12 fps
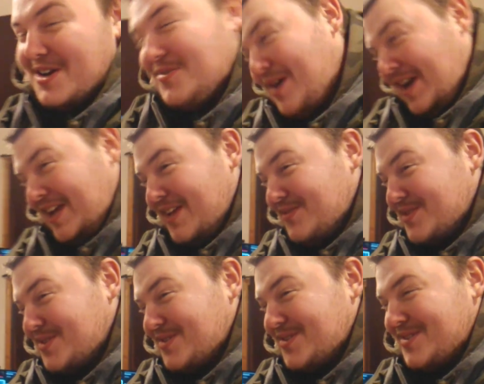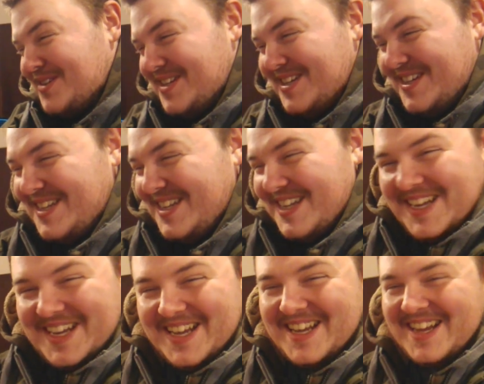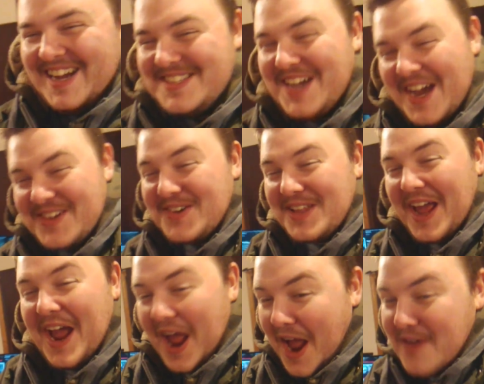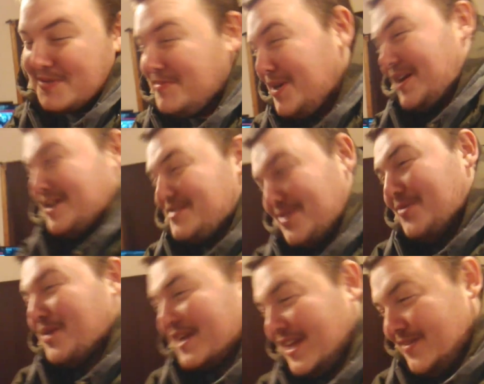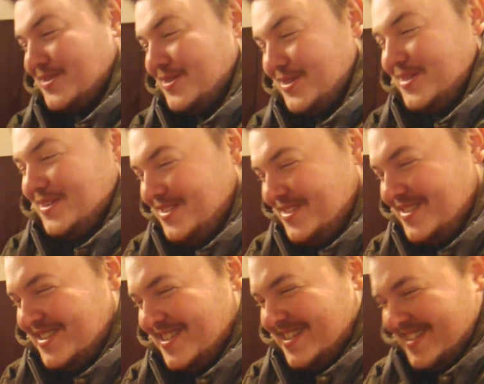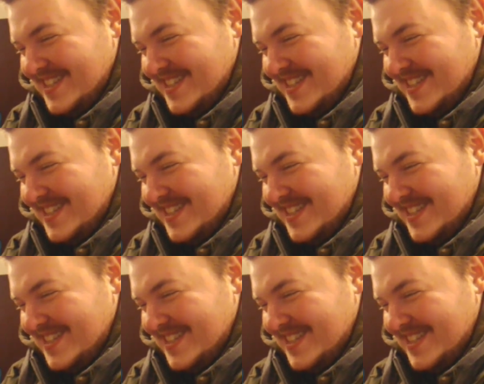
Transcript: I just don't want to give it to you. I have the money. I just don't want to give it to you.